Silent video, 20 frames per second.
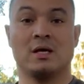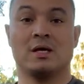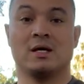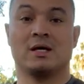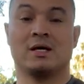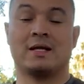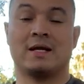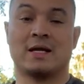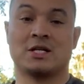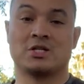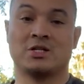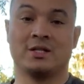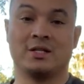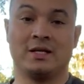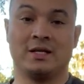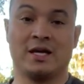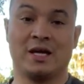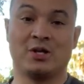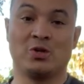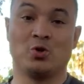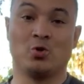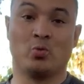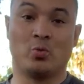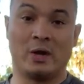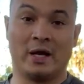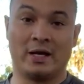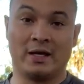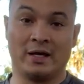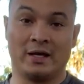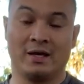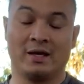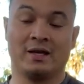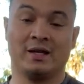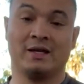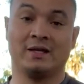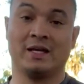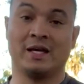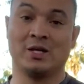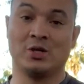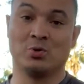can actually get you ready and
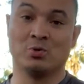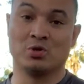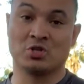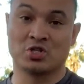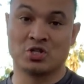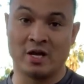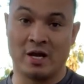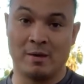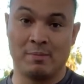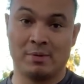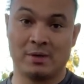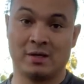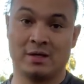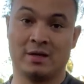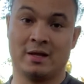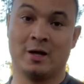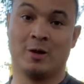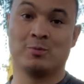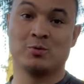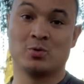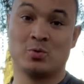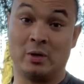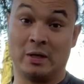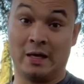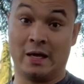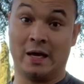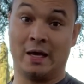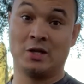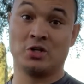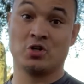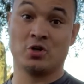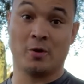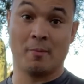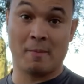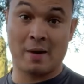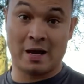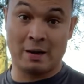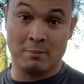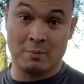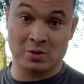get you in shape and help to engage your
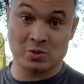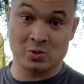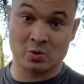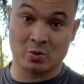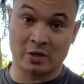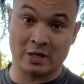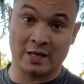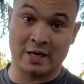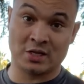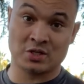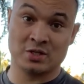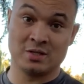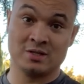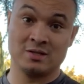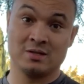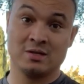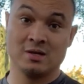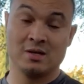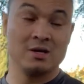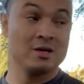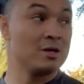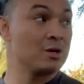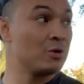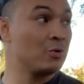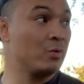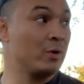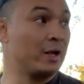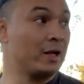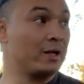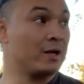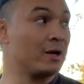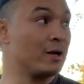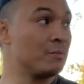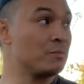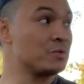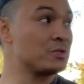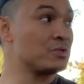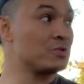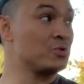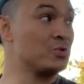mind muscle connection when it
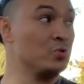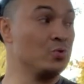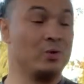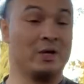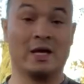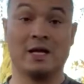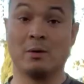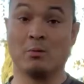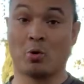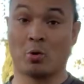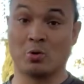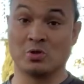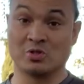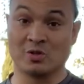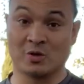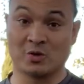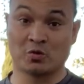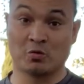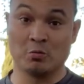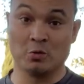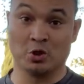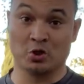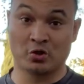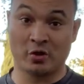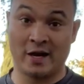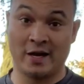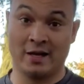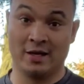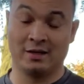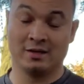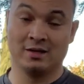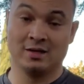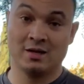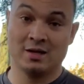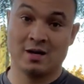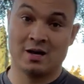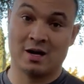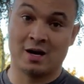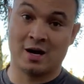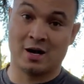comes to getting more results from your training.
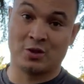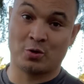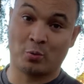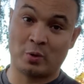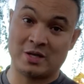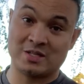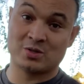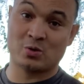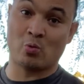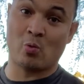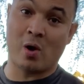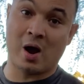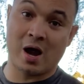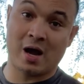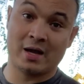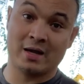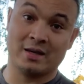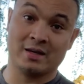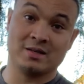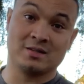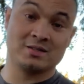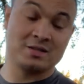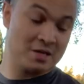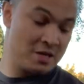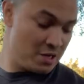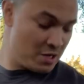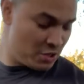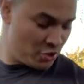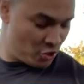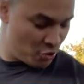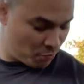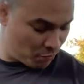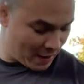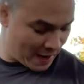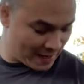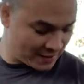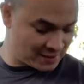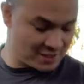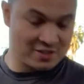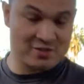The reason why is you
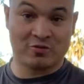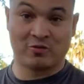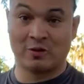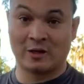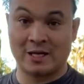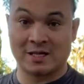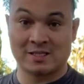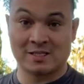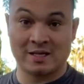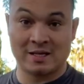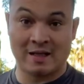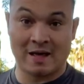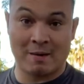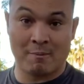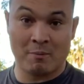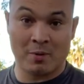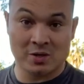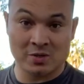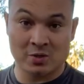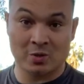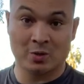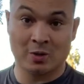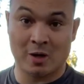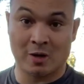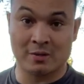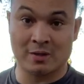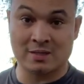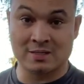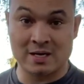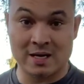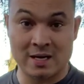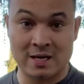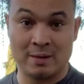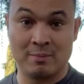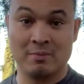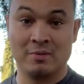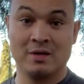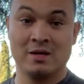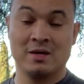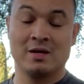practice flexing that muscle all the time.
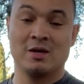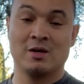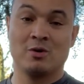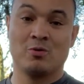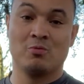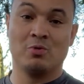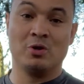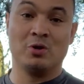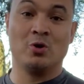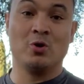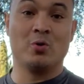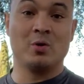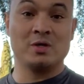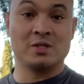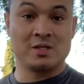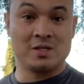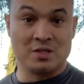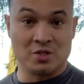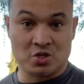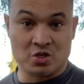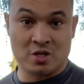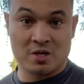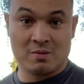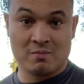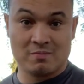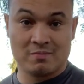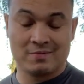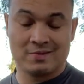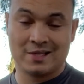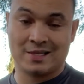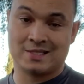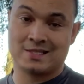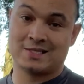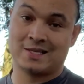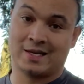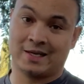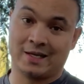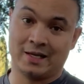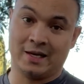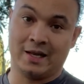When you go into the gym, it's
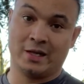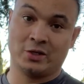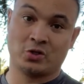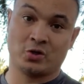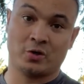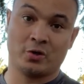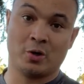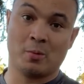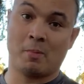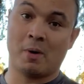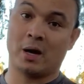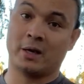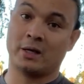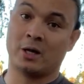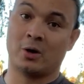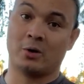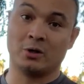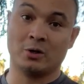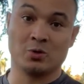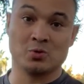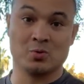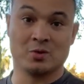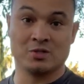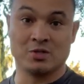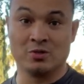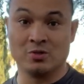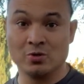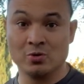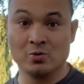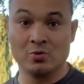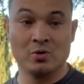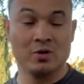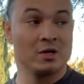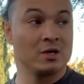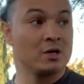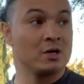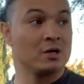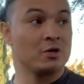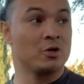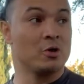second nature. Your body already knows what to do.
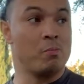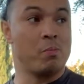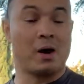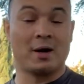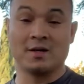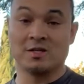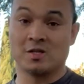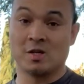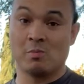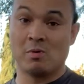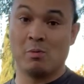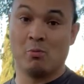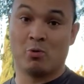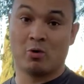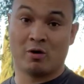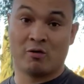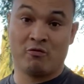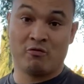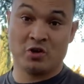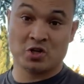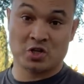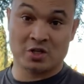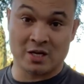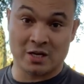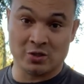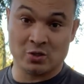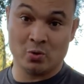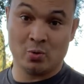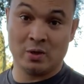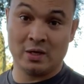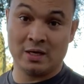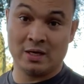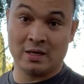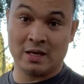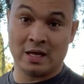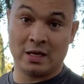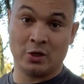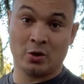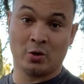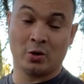Your body's going to be more efficient at doing it,
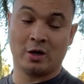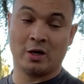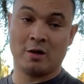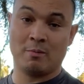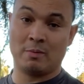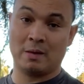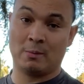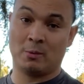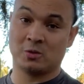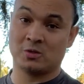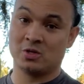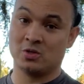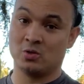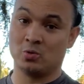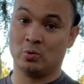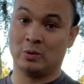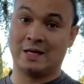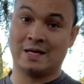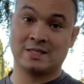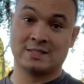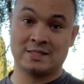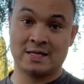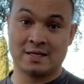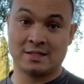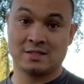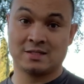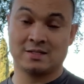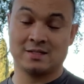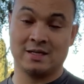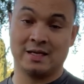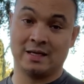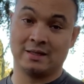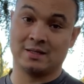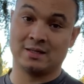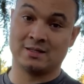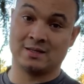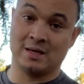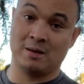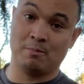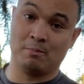and you're going to be able to do less sets to get the
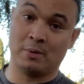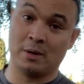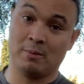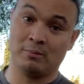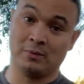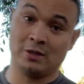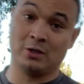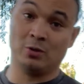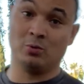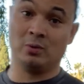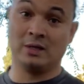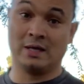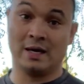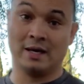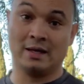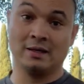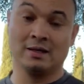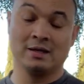same pump that you would get.